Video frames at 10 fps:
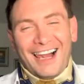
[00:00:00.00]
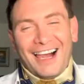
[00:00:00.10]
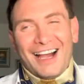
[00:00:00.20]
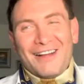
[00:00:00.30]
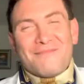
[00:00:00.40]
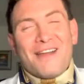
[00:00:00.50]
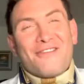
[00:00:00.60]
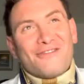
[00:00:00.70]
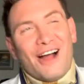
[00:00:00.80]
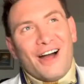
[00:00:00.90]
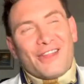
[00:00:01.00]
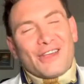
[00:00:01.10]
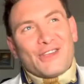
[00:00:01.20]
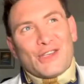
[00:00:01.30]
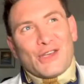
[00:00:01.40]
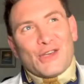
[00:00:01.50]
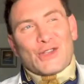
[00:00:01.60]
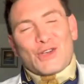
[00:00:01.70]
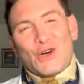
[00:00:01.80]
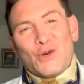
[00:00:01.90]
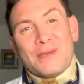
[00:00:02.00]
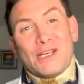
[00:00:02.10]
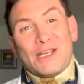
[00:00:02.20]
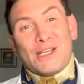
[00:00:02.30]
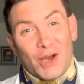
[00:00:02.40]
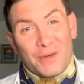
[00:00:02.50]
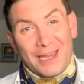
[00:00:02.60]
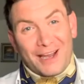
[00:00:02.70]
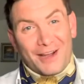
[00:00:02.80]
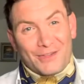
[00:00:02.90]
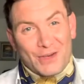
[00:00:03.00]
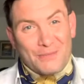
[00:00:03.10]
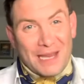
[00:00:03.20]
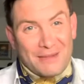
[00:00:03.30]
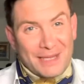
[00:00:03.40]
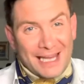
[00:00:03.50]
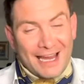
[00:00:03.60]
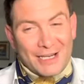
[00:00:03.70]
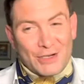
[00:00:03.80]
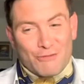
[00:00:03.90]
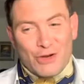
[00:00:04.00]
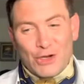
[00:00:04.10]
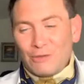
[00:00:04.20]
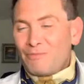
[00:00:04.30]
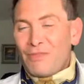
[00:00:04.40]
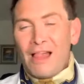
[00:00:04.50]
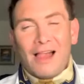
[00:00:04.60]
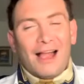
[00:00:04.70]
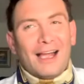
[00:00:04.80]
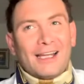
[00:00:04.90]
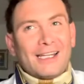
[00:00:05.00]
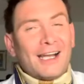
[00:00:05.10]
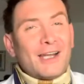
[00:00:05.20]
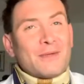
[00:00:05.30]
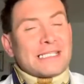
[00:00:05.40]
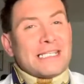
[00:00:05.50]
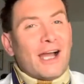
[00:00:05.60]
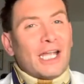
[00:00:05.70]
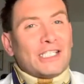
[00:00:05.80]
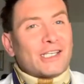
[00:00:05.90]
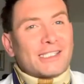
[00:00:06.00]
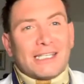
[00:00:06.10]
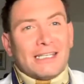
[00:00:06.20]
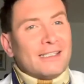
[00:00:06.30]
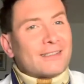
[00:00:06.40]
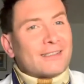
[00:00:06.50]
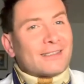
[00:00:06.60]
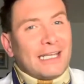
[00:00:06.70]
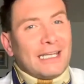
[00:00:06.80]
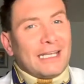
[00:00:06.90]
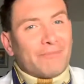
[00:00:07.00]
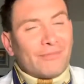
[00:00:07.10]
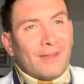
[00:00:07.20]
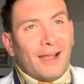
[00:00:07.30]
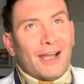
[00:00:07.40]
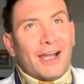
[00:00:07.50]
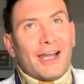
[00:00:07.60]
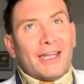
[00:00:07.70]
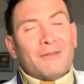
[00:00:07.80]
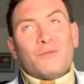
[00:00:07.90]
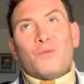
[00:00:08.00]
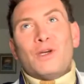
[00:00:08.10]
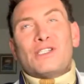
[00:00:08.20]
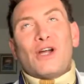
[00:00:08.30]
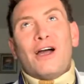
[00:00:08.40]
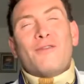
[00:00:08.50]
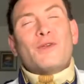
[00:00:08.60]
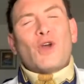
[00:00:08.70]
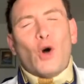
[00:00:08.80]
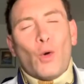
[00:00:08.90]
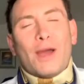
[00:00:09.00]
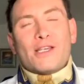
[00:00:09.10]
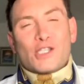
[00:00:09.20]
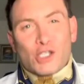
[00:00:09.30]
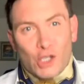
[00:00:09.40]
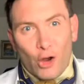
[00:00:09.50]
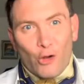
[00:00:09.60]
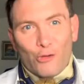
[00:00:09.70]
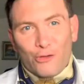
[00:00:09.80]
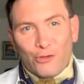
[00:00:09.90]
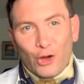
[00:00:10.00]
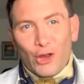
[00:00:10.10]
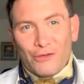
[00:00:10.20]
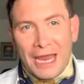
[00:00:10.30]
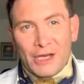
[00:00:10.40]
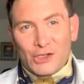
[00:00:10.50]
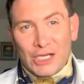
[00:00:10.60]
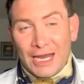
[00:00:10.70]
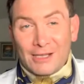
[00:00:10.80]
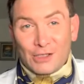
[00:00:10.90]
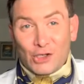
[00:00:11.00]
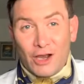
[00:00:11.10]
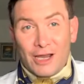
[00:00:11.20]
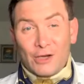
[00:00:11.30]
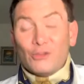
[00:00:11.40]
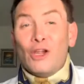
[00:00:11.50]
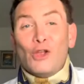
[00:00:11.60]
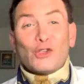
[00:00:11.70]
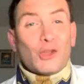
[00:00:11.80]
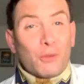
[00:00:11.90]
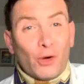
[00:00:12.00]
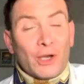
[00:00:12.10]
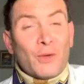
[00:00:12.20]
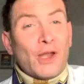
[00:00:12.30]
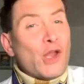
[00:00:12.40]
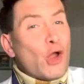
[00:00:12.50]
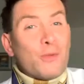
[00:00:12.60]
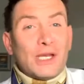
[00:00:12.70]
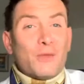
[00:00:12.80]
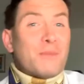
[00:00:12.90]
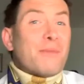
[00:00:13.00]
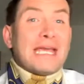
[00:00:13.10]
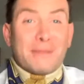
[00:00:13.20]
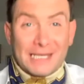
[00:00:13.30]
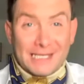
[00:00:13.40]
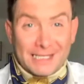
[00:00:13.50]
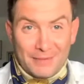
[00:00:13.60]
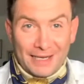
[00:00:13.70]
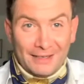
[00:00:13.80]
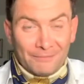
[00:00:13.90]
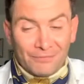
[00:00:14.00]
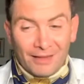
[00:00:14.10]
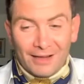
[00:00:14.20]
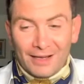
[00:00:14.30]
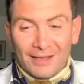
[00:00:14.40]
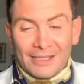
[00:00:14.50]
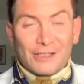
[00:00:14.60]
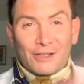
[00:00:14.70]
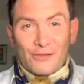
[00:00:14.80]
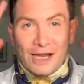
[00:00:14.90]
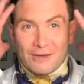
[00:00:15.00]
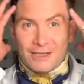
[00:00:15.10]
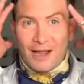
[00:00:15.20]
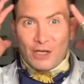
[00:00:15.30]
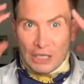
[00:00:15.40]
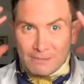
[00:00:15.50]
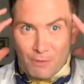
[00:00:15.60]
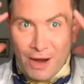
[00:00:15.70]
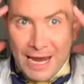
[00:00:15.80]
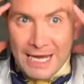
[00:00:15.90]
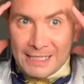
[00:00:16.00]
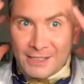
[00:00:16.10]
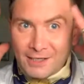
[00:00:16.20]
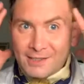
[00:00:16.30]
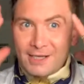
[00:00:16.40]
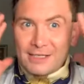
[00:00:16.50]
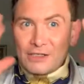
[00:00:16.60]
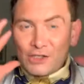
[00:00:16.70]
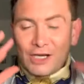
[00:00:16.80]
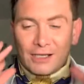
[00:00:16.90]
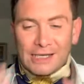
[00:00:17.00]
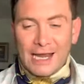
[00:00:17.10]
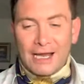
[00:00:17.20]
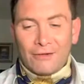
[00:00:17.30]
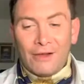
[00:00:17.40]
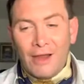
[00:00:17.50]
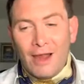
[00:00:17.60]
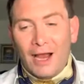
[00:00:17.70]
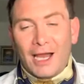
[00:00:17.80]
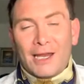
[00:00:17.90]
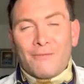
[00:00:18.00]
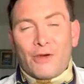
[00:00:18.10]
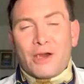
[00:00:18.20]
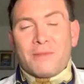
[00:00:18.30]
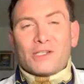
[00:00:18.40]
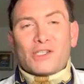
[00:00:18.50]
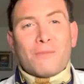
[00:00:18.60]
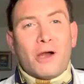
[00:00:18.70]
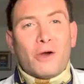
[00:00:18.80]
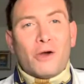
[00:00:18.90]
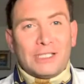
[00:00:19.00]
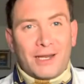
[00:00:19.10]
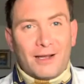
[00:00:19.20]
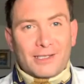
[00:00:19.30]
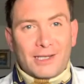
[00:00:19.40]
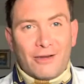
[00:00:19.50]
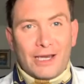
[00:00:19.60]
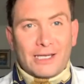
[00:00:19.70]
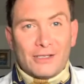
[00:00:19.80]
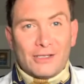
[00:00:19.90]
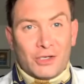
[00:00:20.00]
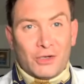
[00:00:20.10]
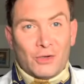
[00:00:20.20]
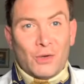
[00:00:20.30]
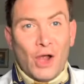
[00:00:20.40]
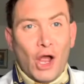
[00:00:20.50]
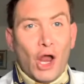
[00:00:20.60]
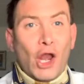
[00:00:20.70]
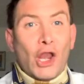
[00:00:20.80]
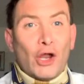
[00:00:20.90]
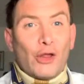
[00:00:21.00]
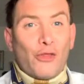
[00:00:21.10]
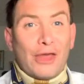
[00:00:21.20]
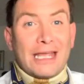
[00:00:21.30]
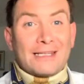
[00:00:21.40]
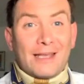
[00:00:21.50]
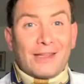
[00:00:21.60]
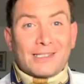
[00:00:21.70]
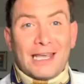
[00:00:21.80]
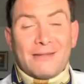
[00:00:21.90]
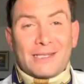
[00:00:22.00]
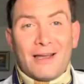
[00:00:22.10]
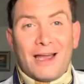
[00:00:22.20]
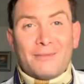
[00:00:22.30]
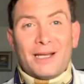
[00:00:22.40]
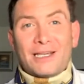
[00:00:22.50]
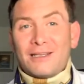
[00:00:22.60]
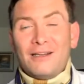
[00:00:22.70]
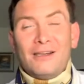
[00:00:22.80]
Uh, my father used to call me Joey after a baby kangaroo. Uh, I was I just didn't sleep. I was I was always so full of energy as a child to the point when nobody would babysit me and they just found like his brain just doesn't shut down and i'm very much a multitasker i can do a lot of things at the same time i